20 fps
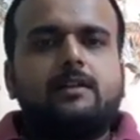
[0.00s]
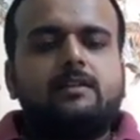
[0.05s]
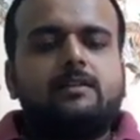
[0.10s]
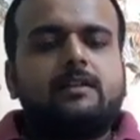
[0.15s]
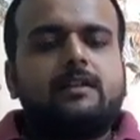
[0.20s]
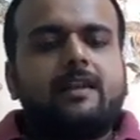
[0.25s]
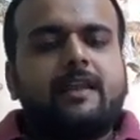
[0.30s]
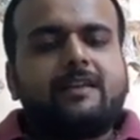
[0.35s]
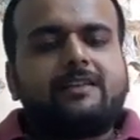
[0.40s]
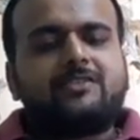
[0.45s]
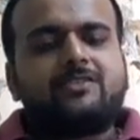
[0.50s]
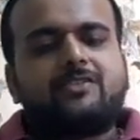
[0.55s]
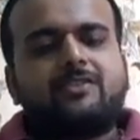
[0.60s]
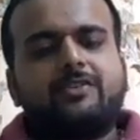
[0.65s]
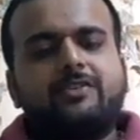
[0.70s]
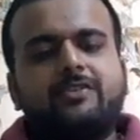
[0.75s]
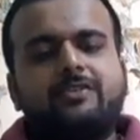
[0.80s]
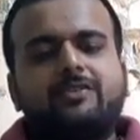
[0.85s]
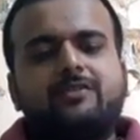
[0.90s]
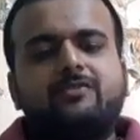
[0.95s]
The next
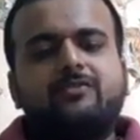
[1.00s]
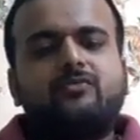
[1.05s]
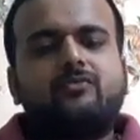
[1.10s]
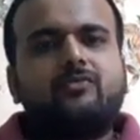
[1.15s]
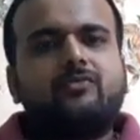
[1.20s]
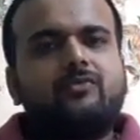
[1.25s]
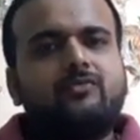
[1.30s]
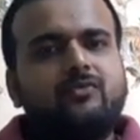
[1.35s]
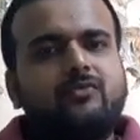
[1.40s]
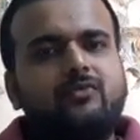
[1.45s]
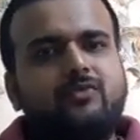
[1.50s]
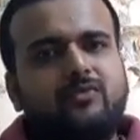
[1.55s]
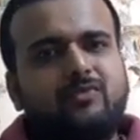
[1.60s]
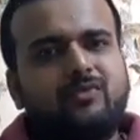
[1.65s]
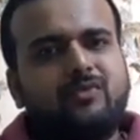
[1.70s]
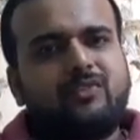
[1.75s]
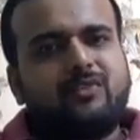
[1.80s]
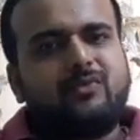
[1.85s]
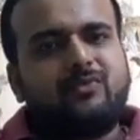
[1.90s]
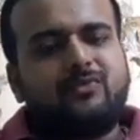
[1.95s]

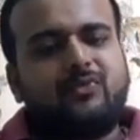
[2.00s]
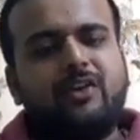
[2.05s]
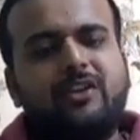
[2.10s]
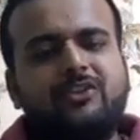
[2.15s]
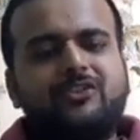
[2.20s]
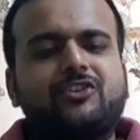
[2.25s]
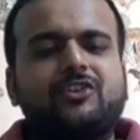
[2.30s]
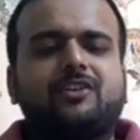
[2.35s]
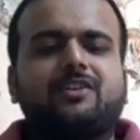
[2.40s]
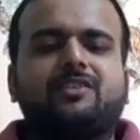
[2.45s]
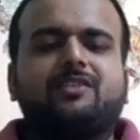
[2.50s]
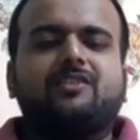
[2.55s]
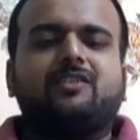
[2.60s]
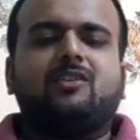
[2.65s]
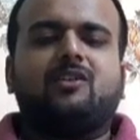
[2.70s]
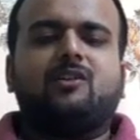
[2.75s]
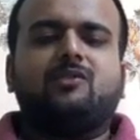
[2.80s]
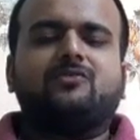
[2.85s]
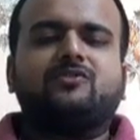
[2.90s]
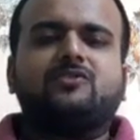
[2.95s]
feature
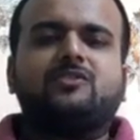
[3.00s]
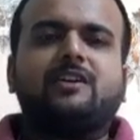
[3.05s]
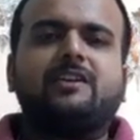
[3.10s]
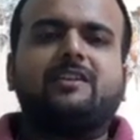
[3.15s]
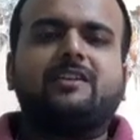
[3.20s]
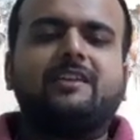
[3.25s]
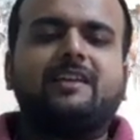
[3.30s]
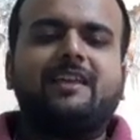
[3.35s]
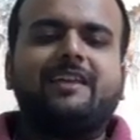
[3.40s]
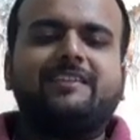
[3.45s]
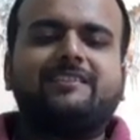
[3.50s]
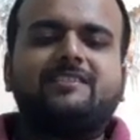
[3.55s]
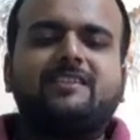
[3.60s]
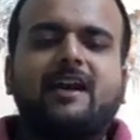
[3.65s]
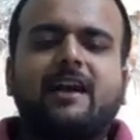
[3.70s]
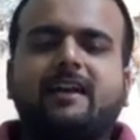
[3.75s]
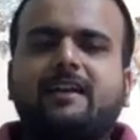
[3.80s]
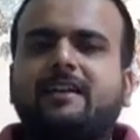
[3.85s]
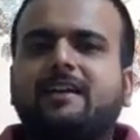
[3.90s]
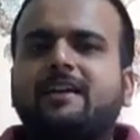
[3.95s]
of Satan is
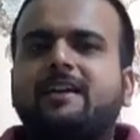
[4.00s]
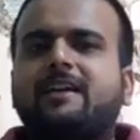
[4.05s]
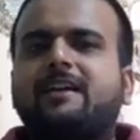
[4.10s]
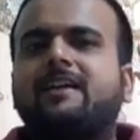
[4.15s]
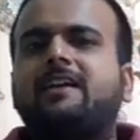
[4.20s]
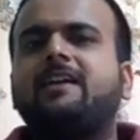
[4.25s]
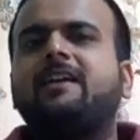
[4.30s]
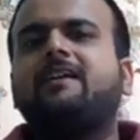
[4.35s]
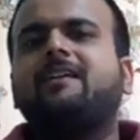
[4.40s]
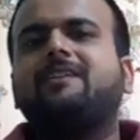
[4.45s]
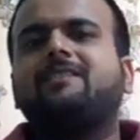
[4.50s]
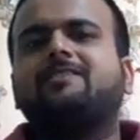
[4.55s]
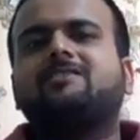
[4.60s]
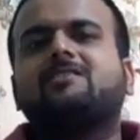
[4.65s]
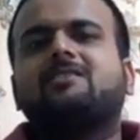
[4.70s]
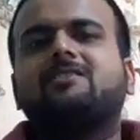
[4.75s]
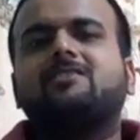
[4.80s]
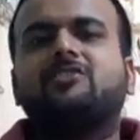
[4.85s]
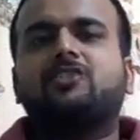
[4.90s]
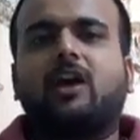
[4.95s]
that he
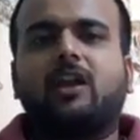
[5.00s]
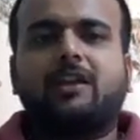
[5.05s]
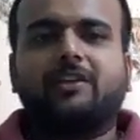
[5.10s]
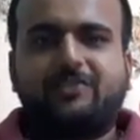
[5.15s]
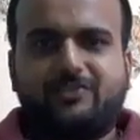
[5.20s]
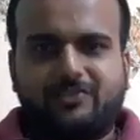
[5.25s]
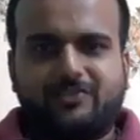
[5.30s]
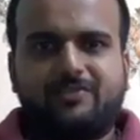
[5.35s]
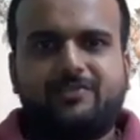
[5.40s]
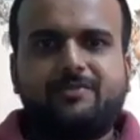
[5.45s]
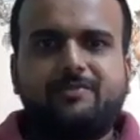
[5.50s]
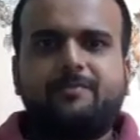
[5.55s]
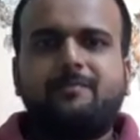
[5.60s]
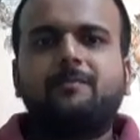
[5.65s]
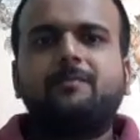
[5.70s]
is jealous.